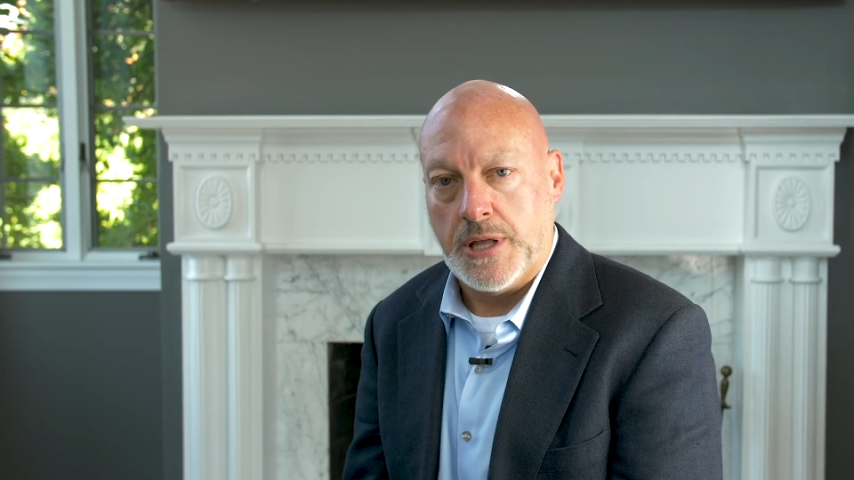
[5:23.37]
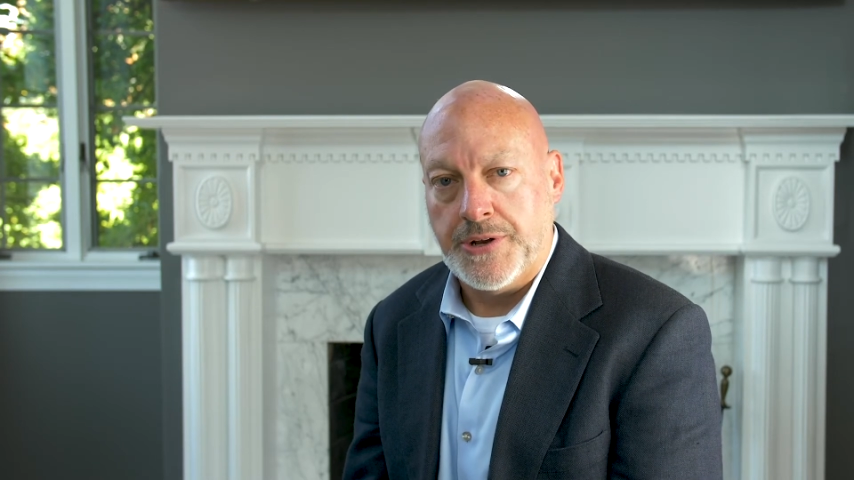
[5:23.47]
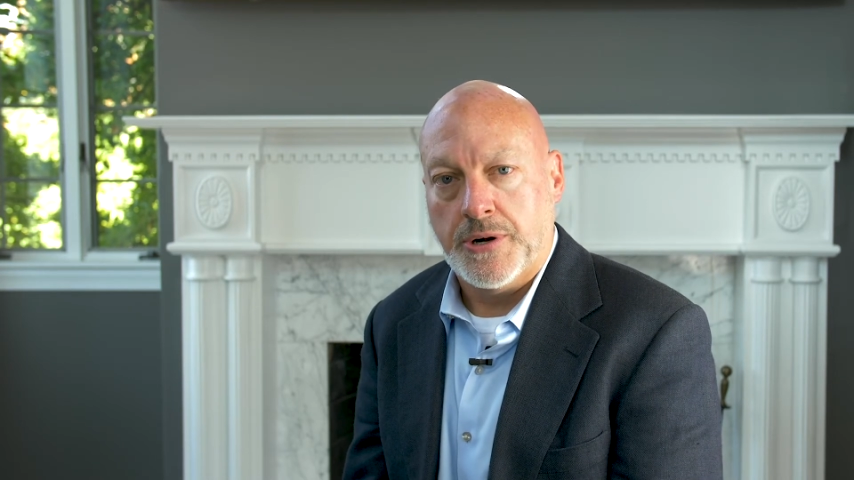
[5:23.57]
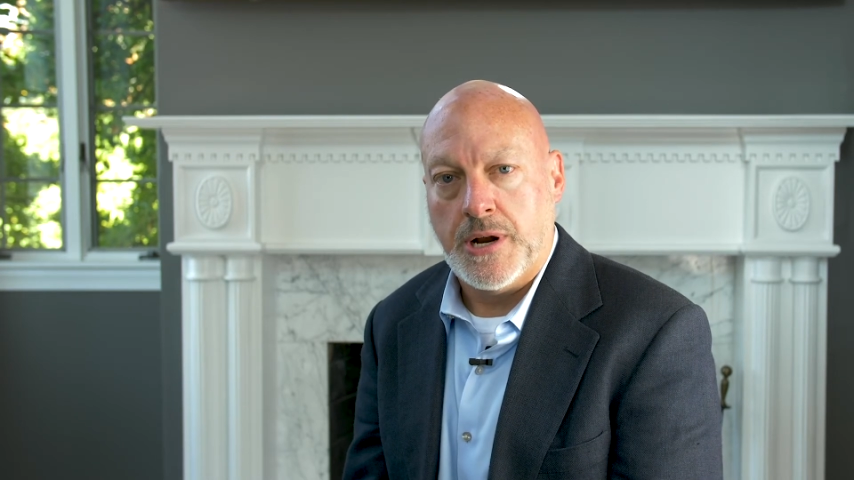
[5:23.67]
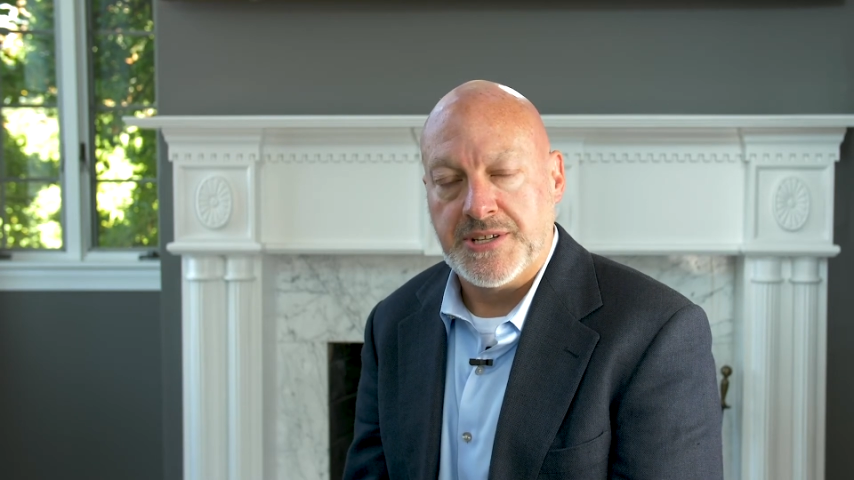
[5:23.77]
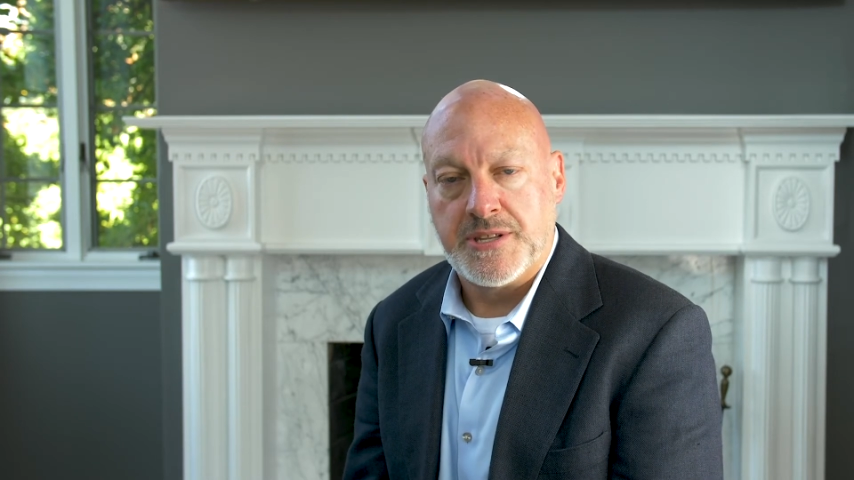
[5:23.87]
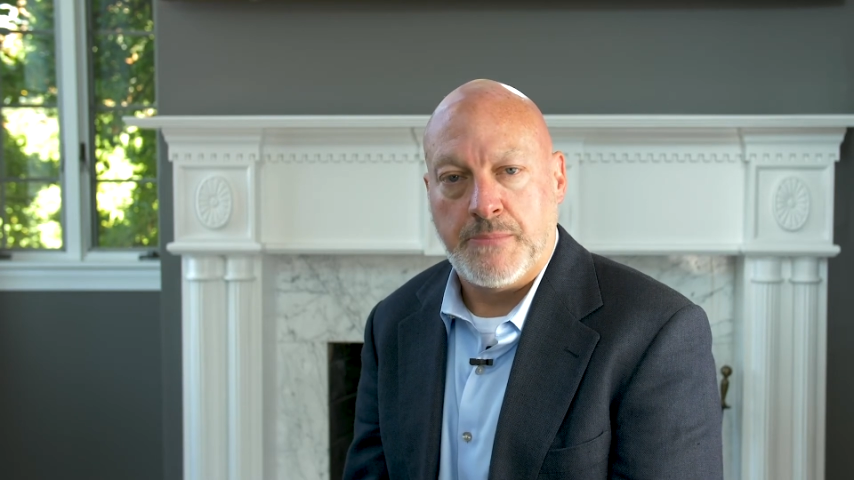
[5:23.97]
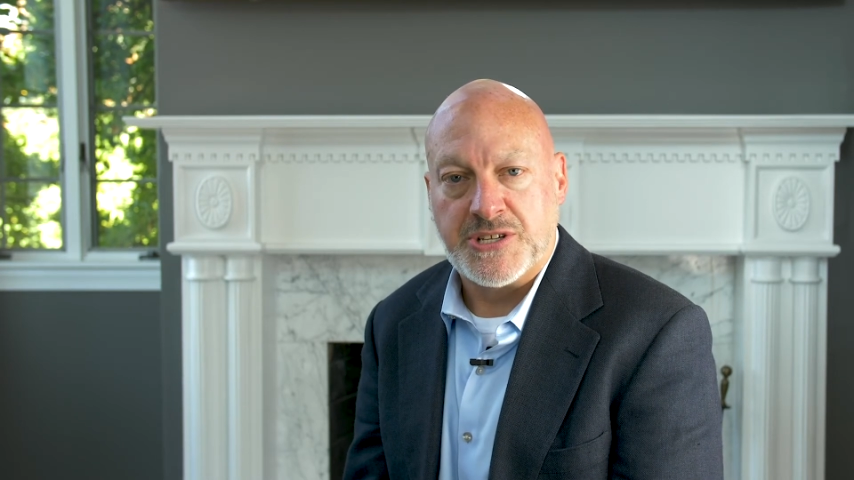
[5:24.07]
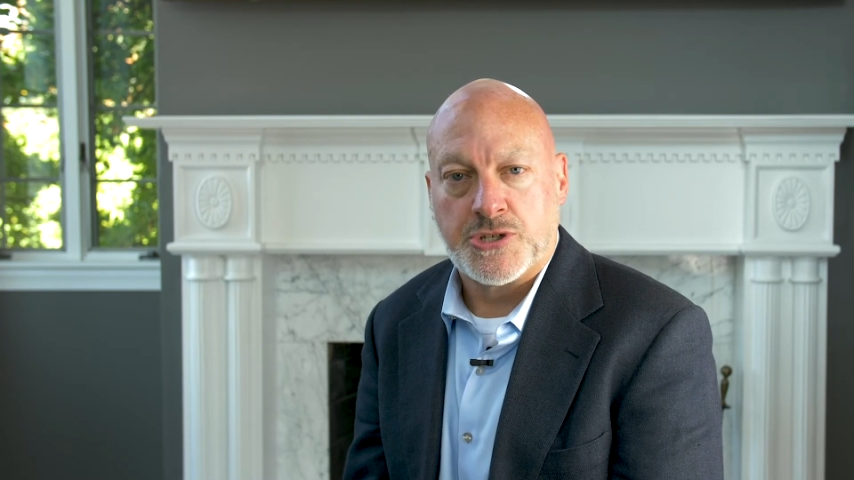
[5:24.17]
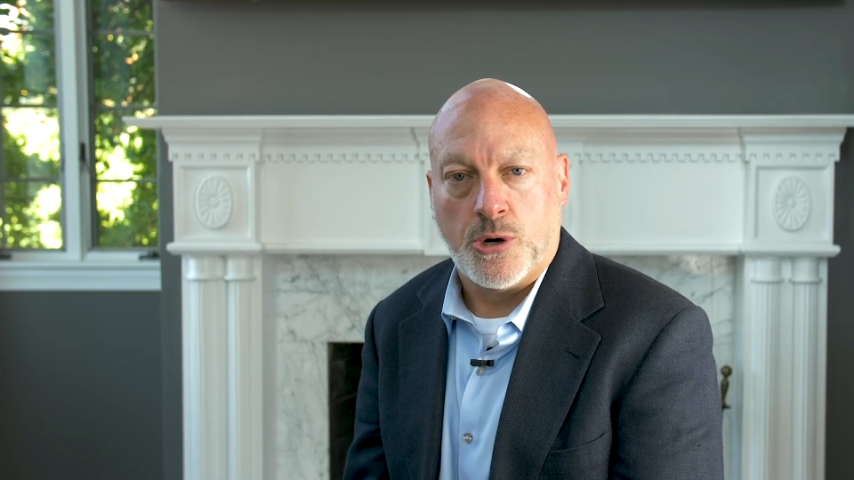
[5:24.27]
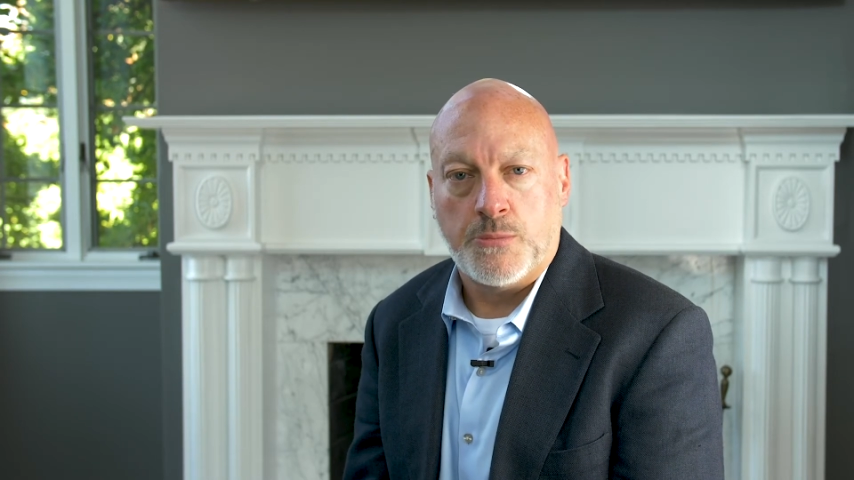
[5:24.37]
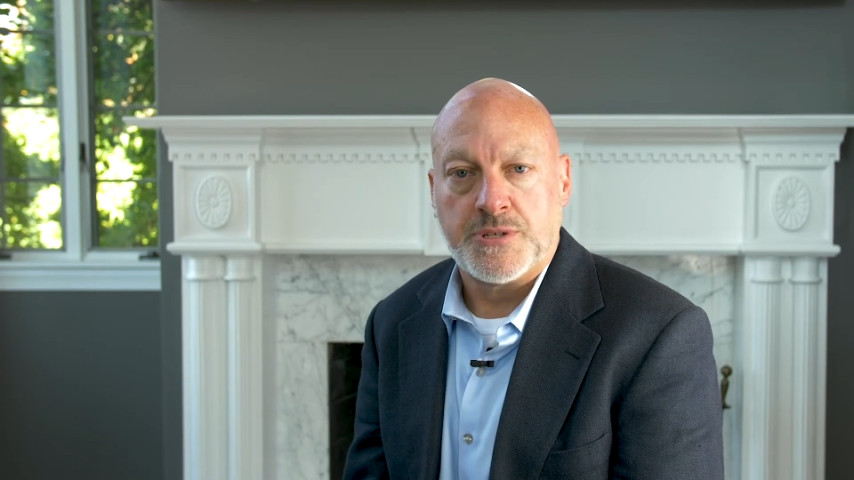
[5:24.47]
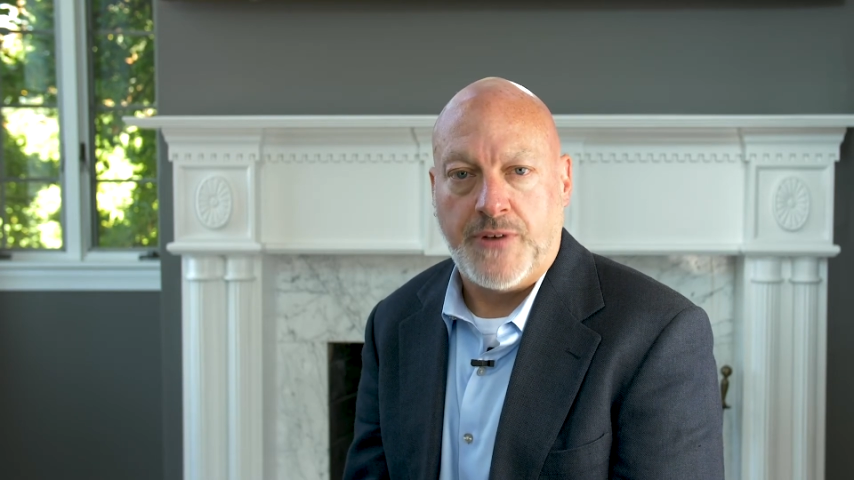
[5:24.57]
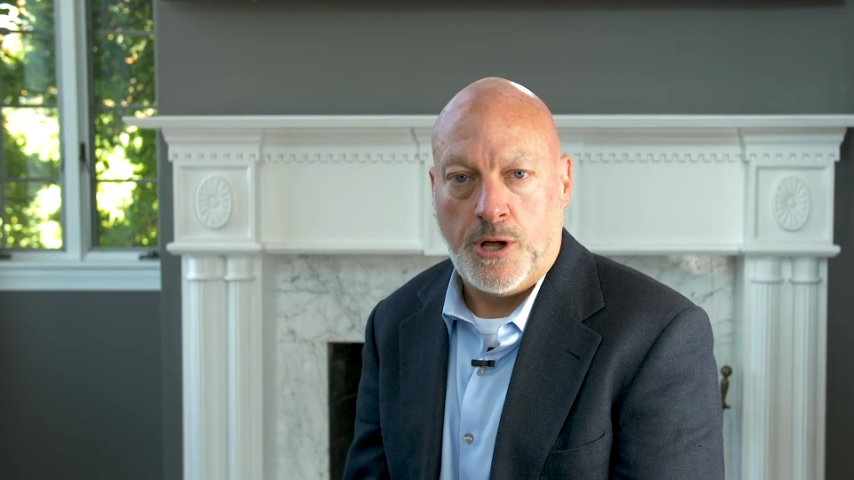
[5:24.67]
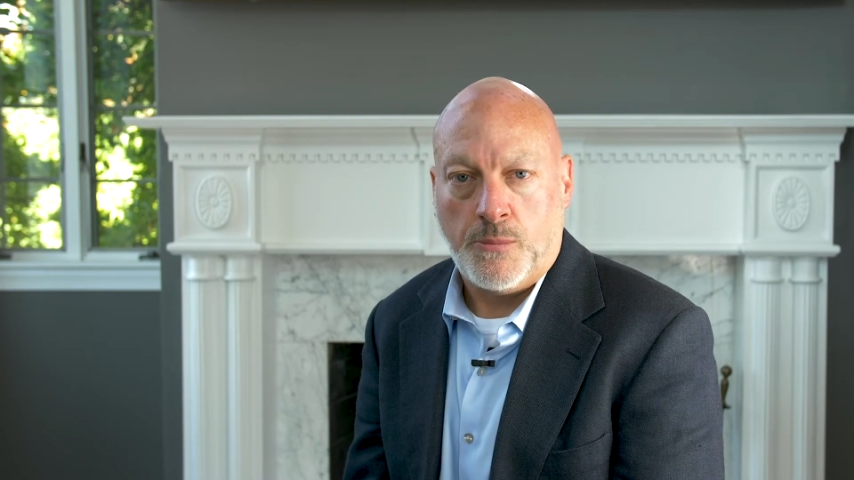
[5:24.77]
lender has the best
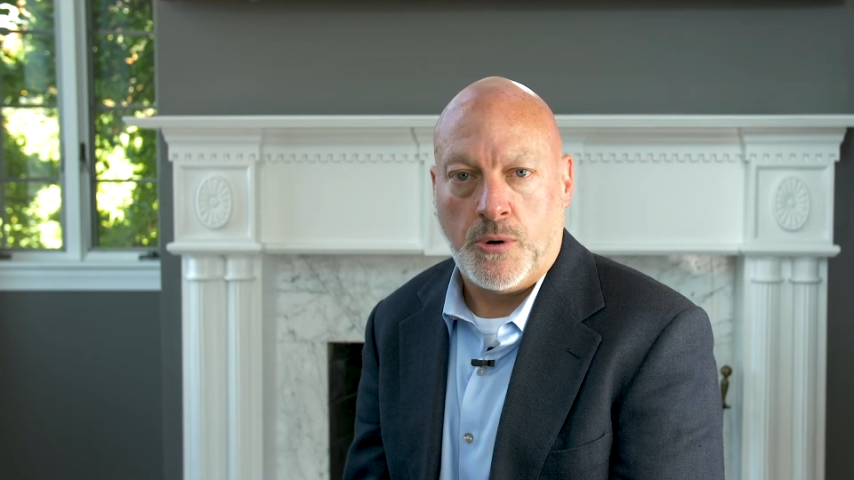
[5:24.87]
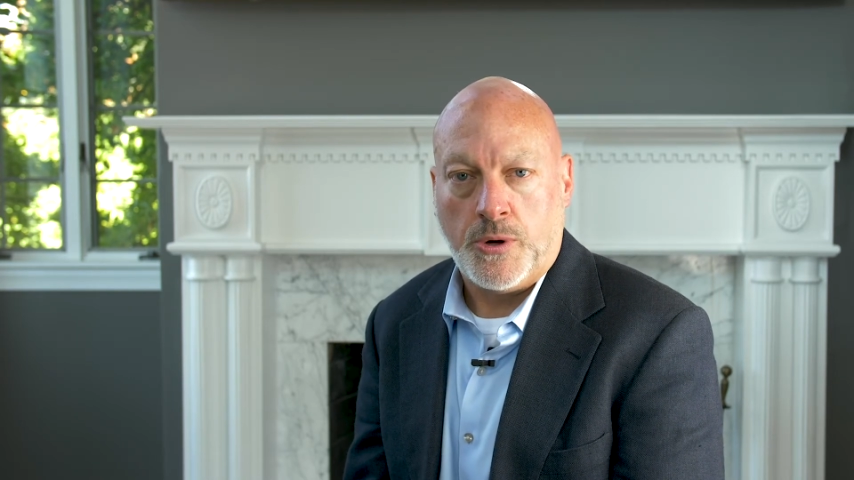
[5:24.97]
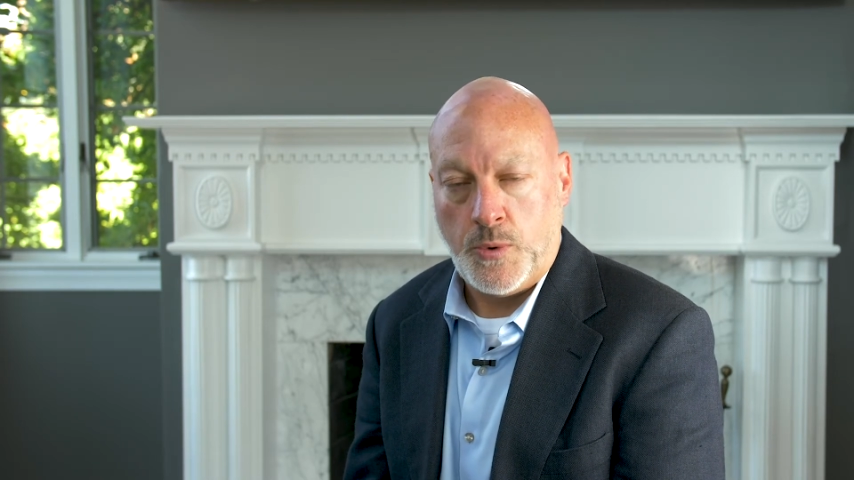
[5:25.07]
terms available,